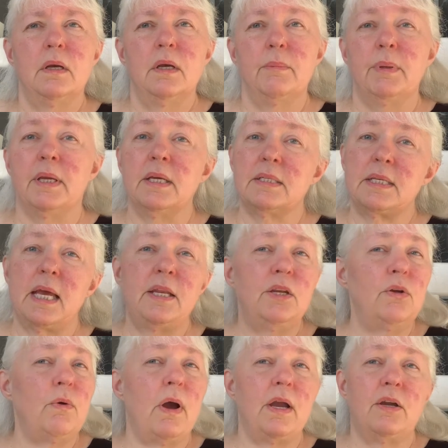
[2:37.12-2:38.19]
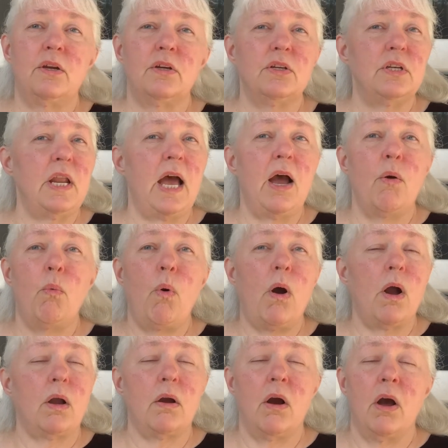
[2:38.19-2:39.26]
Because I knew I could not
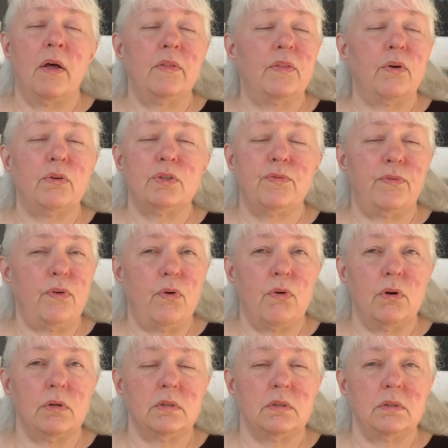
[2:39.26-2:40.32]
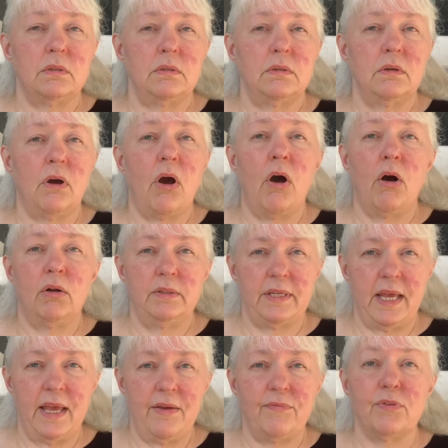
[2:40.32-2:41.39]
walk on those floors all
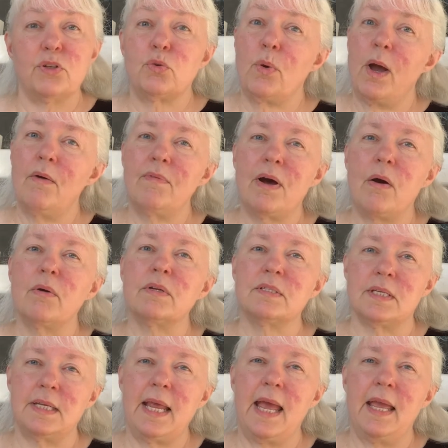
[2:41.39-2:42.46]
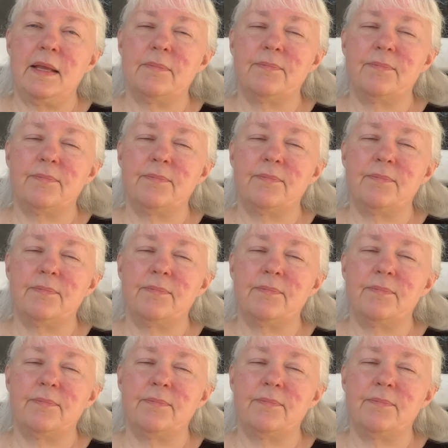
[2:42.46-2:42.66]
day for 12 hours a day.